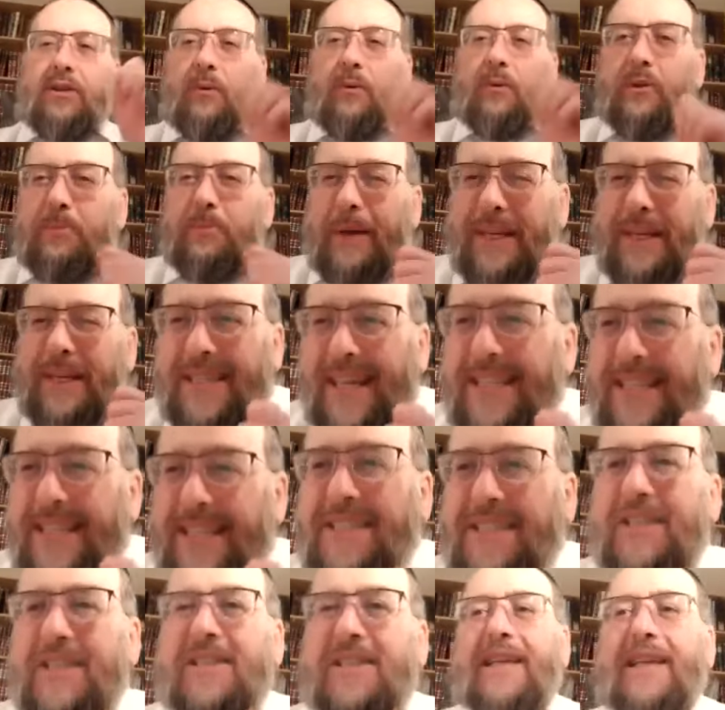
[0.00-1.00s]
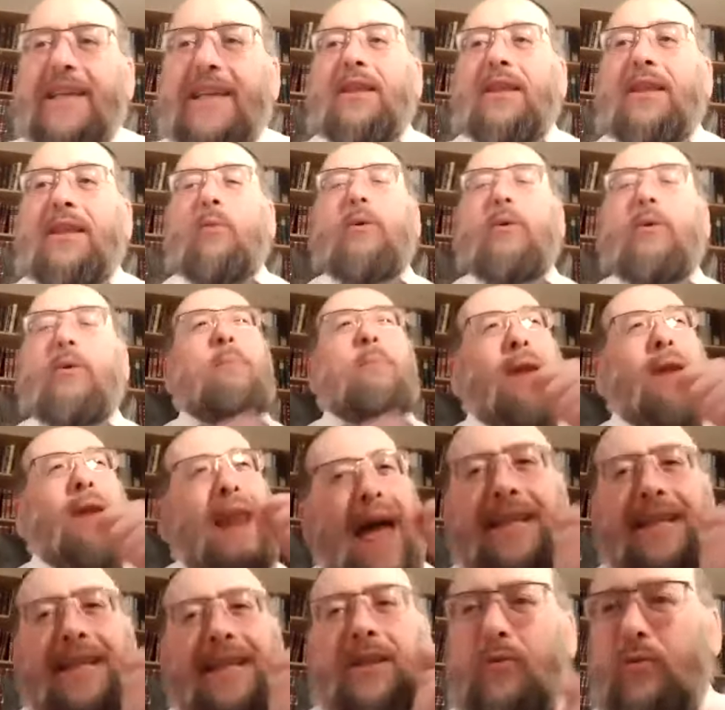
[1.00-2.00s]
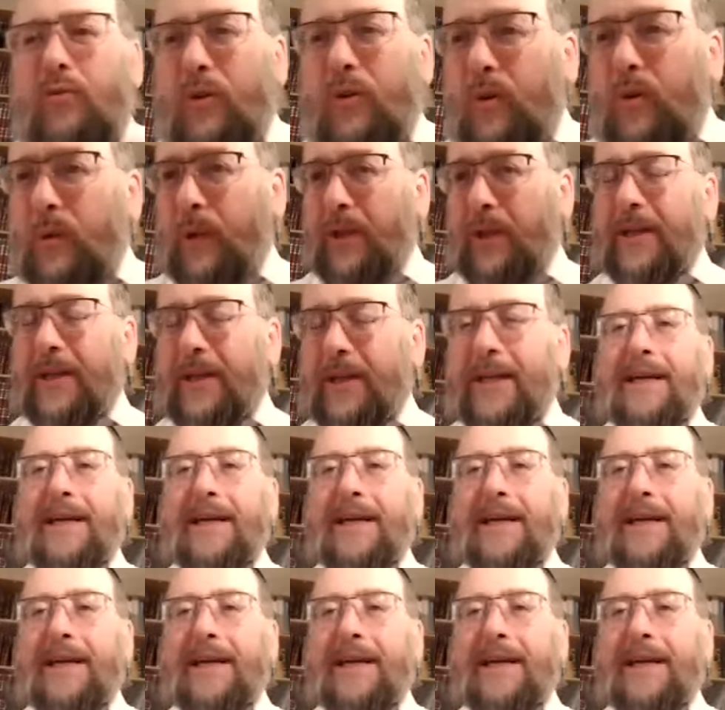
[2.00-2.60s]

it would make sense to say that we apply the rule